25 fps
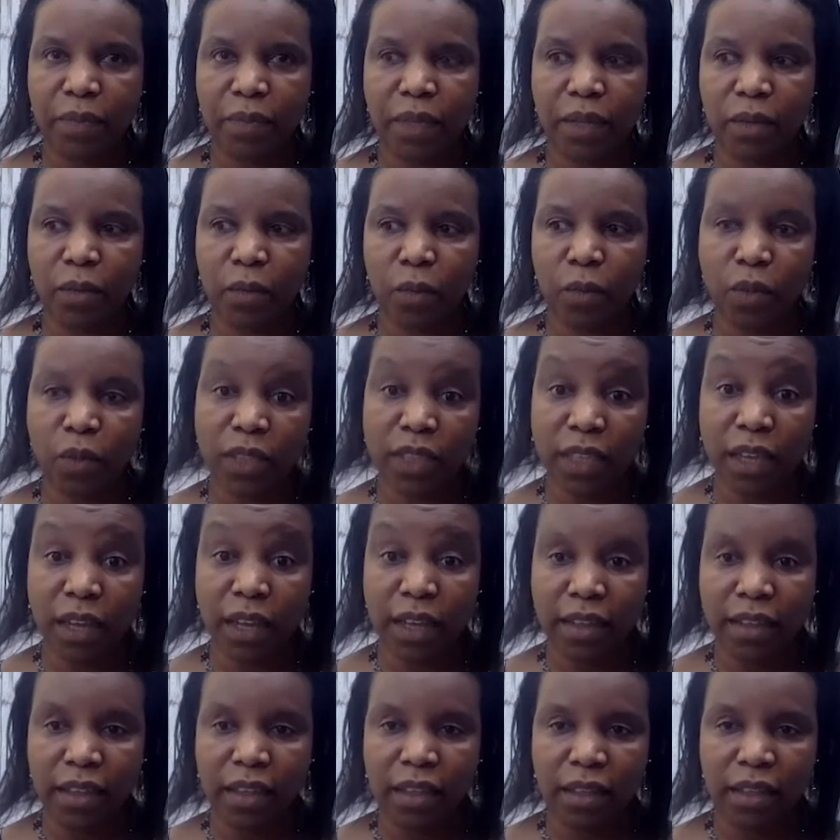what I
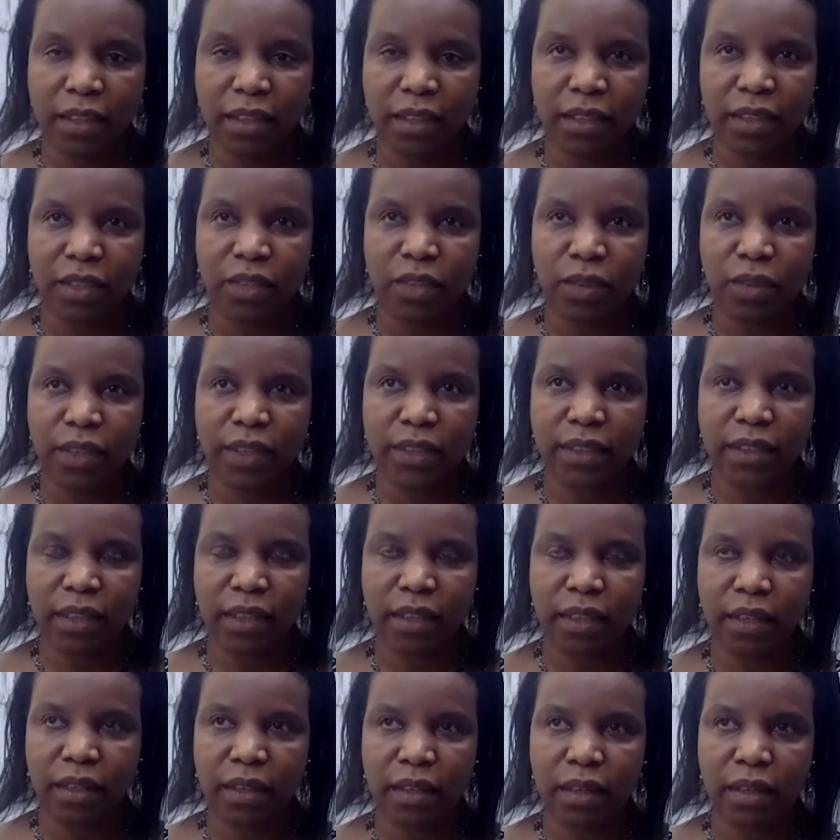think is
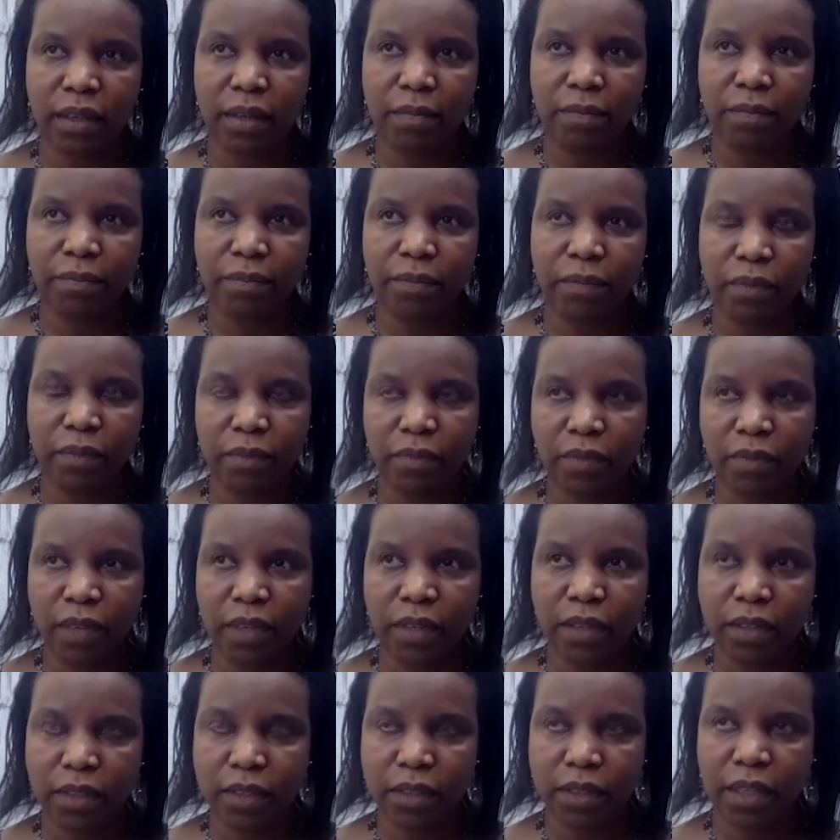interesting um,
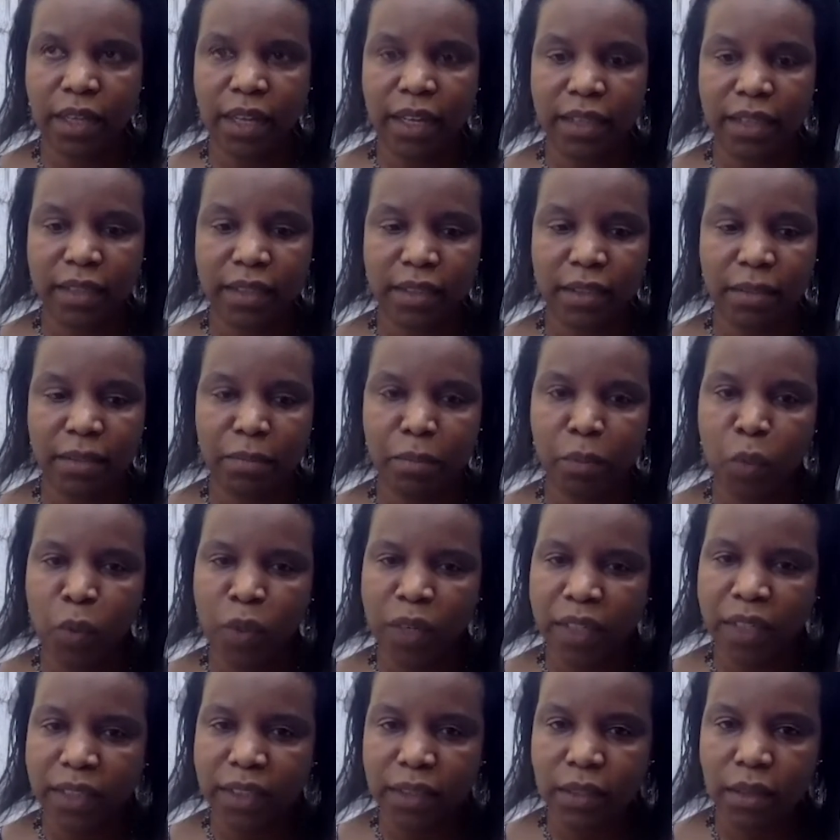further to that is that
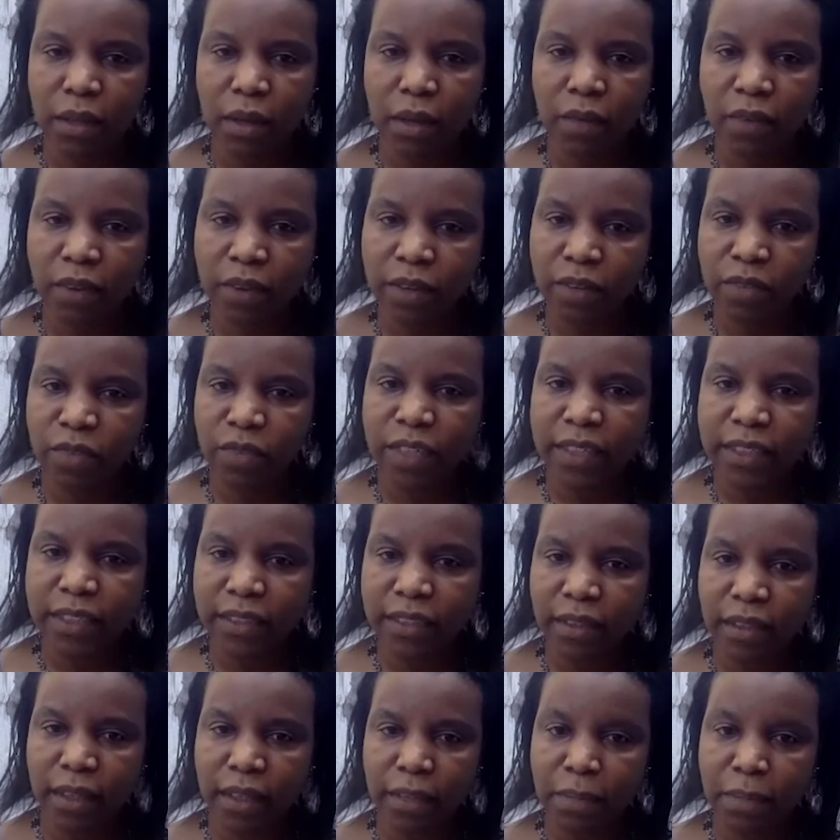Morningstar very
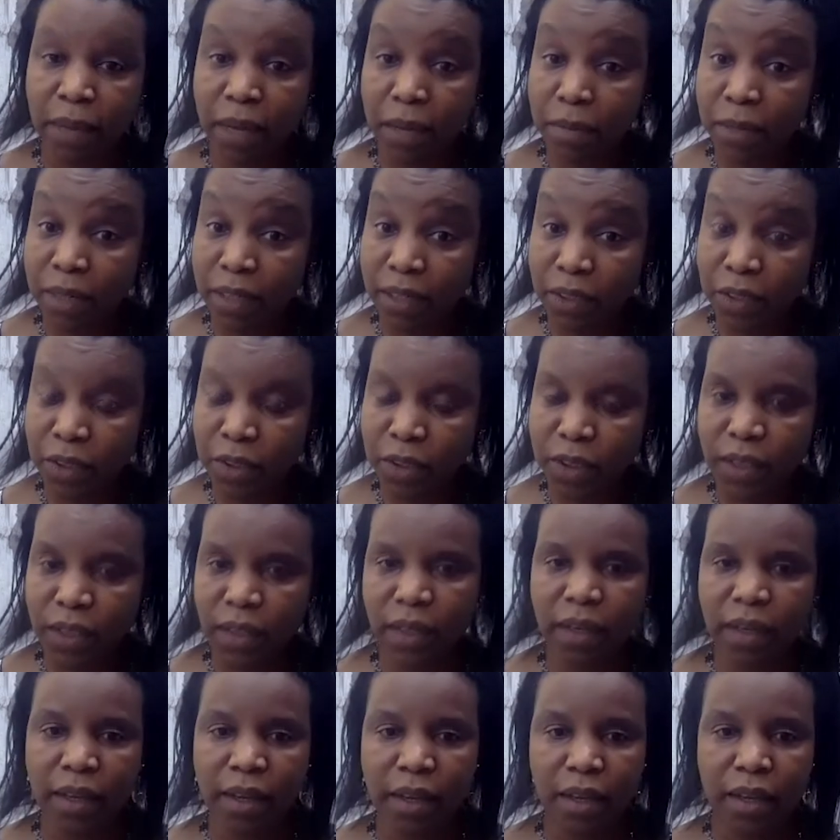recently published
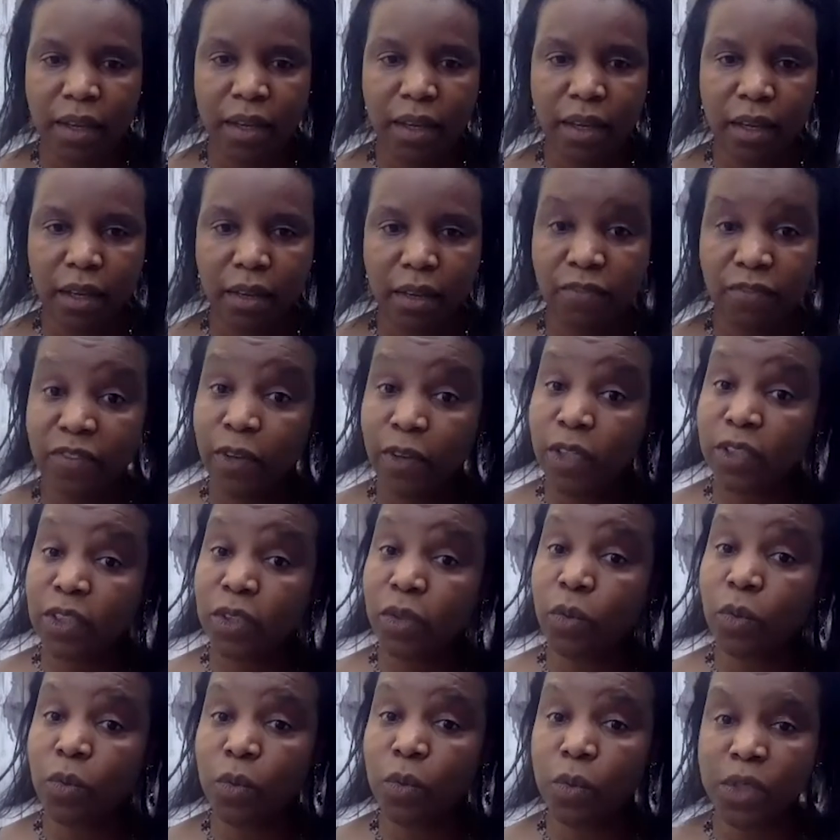uh,
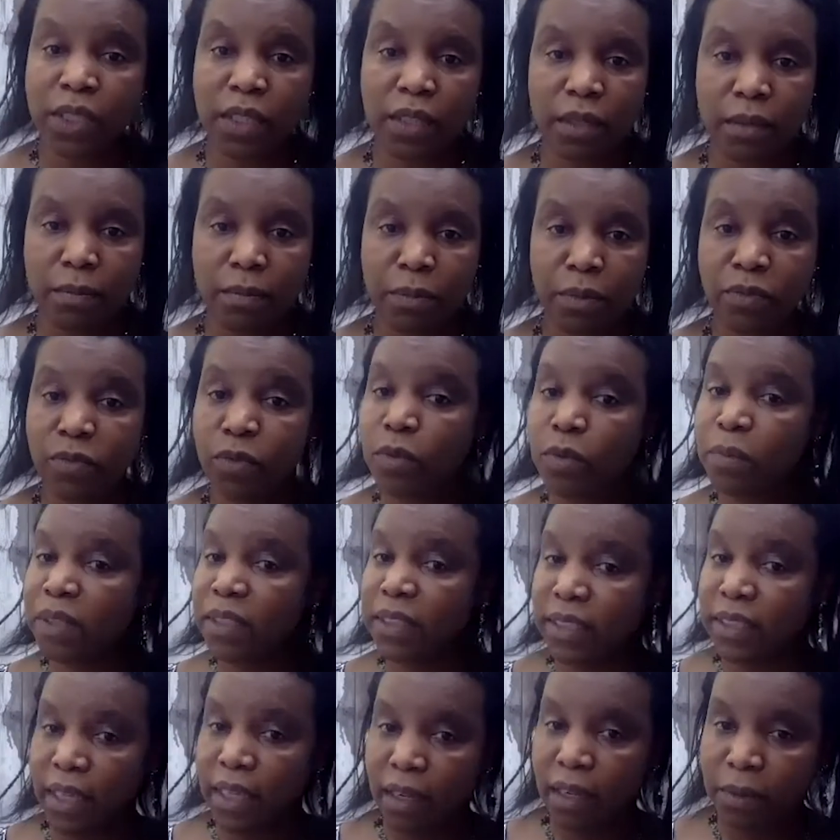first quarter
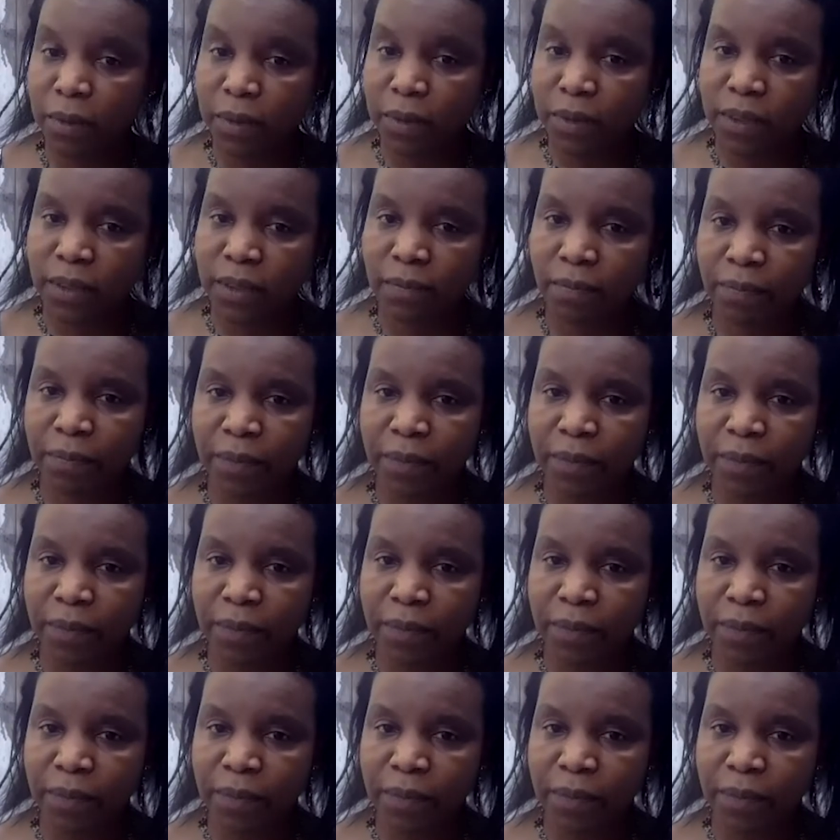performance tables.